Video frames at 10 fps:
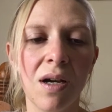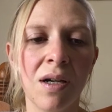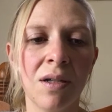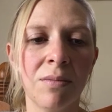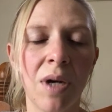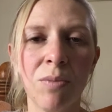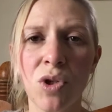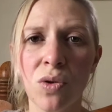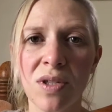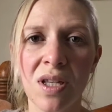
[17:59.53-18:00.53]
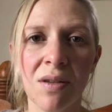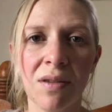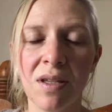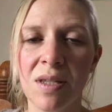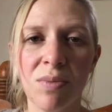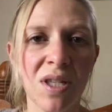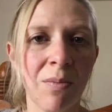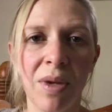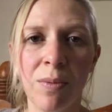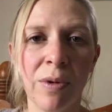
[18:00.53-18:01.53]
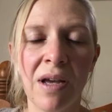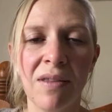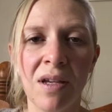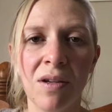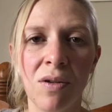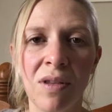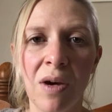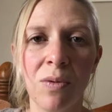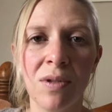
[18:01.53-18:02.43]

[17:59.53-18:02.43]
I'm sure there's some people out there who that